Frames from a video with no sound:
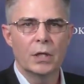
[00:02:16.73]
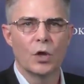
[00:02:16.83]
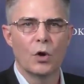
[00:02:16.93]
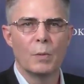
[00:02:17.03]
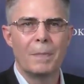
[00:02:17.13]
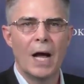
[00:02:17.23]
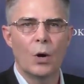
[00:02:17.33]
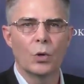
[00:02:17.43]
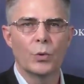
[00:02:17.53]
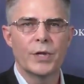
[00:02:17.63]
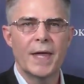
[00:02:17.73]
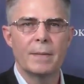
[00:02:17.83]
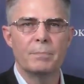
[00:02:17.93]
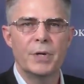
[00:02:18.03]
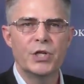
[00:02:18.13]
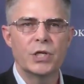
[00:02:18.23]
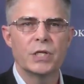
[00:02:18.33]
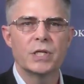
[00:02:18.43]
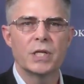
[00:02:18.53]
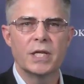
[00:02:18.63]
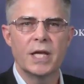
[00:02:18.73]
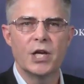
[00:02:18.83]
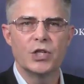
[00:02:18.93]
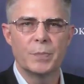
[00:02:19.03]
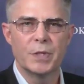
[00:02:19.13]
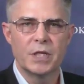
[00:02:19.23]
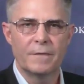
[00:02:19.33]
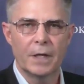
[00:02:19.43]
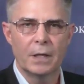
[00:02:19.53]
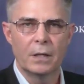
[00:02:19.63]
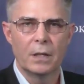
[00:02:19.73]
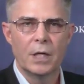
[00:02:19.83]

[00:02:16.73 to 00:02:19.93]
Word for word: a global power with ambitions in the Asia Pacific,